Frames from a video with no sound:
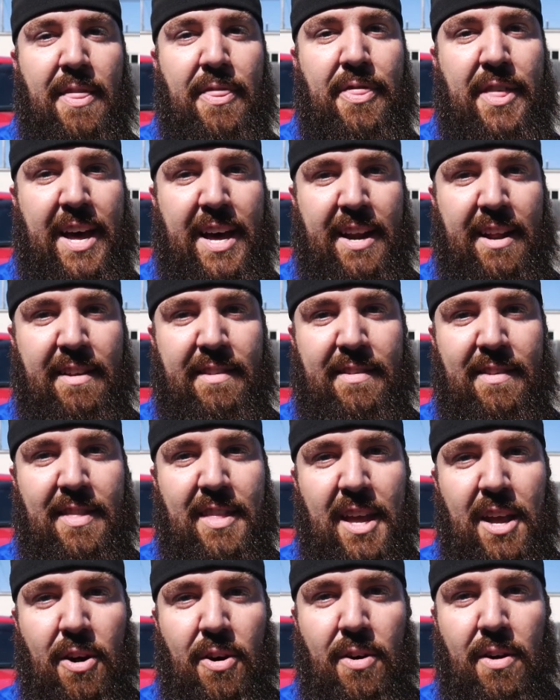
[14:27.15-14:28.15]
that is
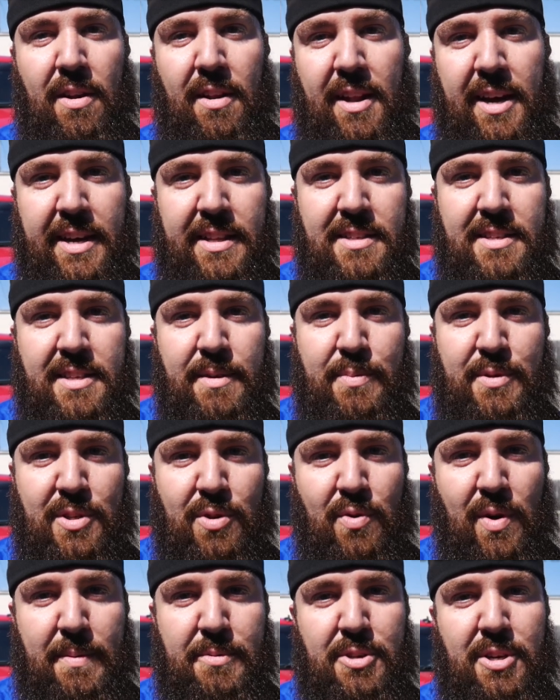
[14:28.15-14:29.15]
the online
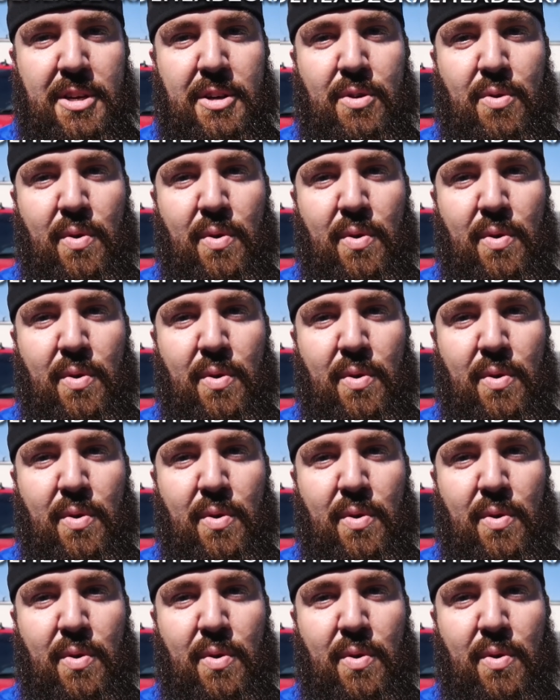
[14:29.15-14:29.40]
subscription